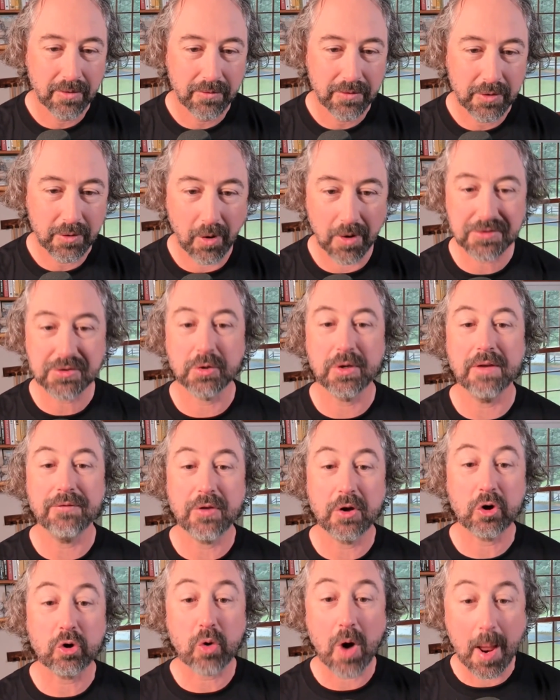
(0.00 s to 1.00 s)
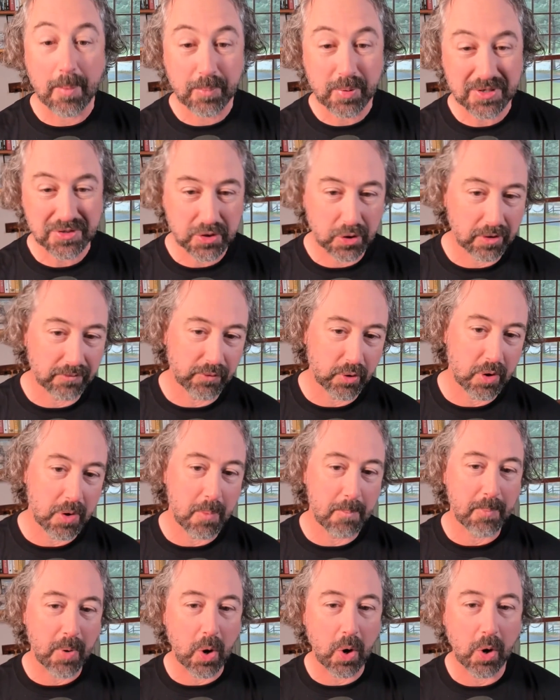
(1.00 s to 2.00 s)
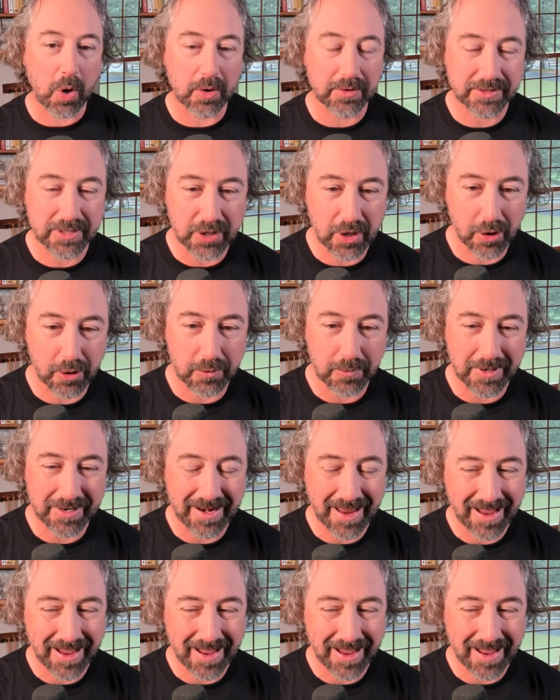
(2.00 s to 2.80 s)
You also get the Crop Preserver Ball Deodorant.